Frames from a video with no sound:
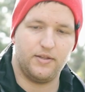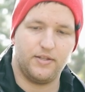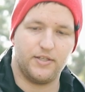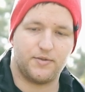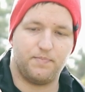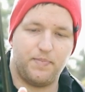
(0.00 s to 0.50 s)

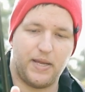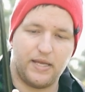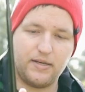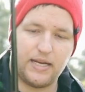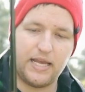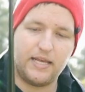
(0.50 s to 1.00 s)
This
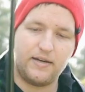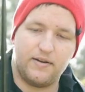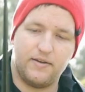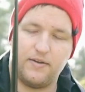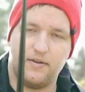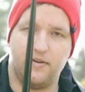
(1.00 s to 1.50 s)
bayonet
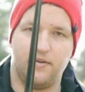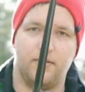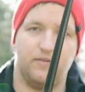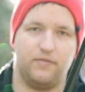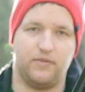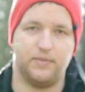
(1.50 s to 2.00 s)

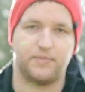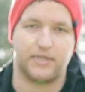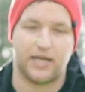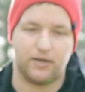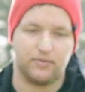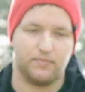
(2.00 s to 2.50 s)
flips
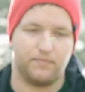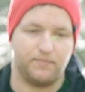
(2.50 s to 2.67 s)
out,